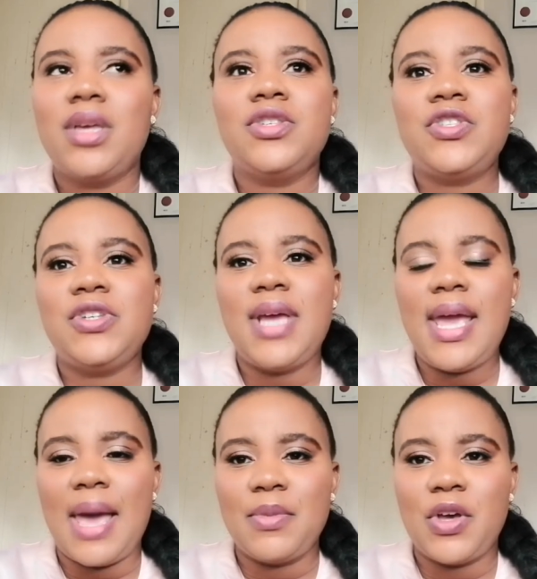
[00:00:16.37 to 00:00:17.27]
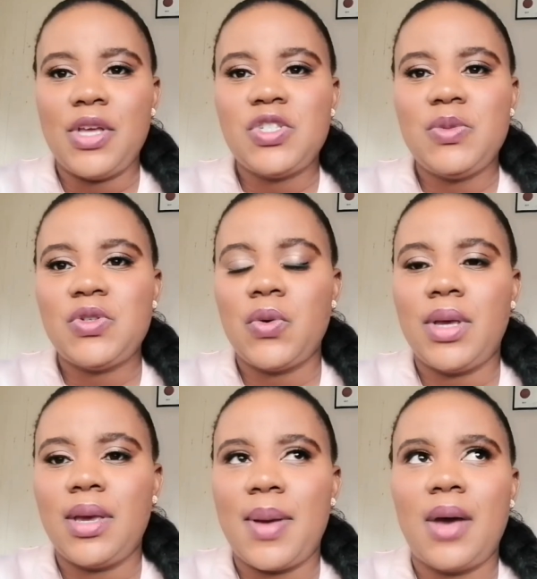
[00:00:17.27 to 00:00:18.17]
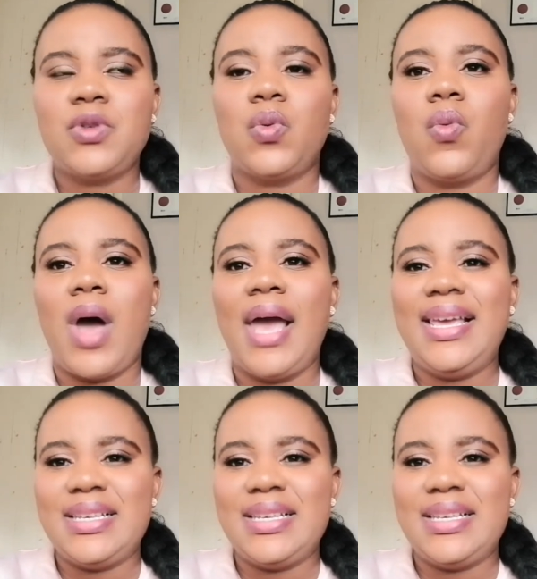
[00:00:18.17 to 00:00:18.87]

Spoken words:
So today I'm going to be talking about why